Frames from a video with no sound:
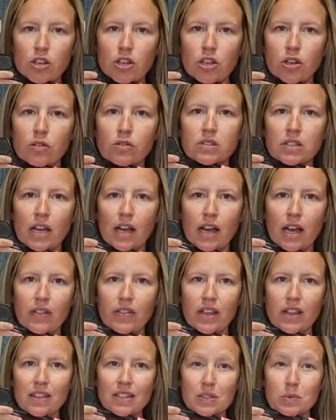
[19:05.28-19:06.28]
cute. I
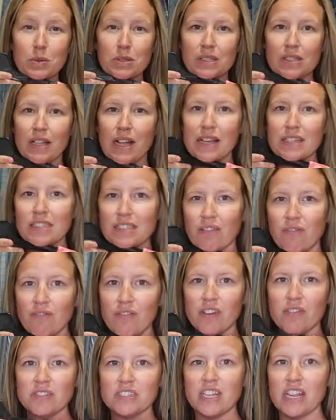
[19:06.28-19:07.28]
think this was less than
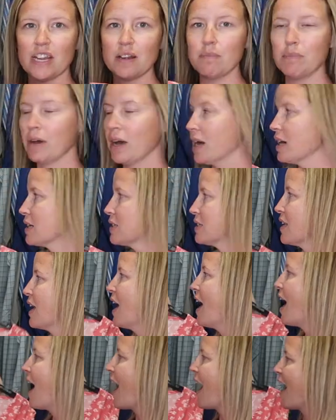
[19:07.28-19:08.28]
15 bucks.
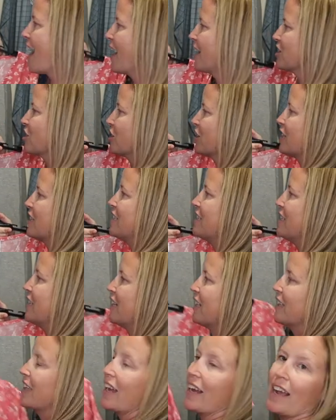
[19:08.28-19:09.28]
I actually
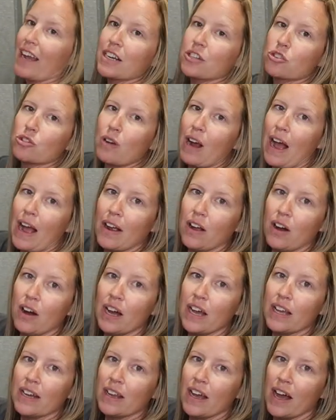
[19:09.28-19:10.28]
did like a try
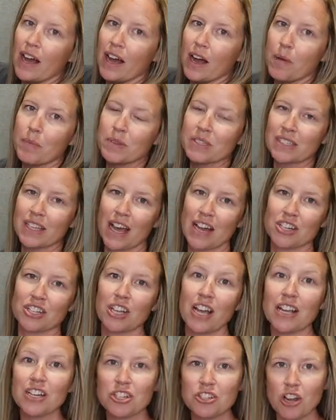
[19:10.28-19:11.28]
on slash
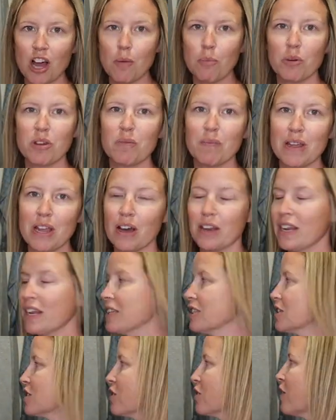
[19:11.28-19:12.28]
like shop with me on
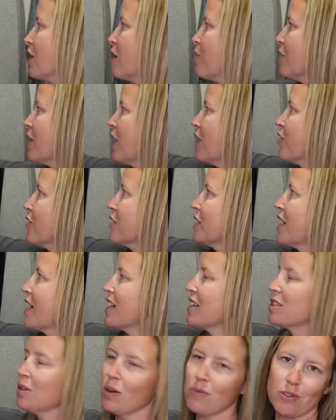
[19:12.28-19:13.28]
Instagram the other
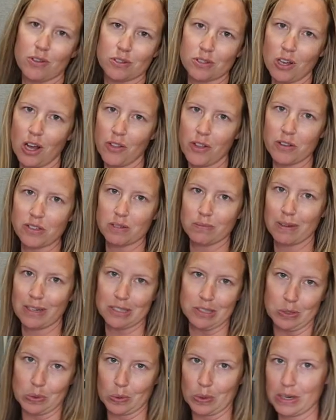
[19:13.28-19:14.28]
day. So if you saw those in my
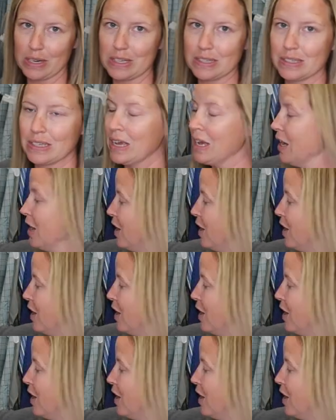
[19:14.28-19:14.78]
stories,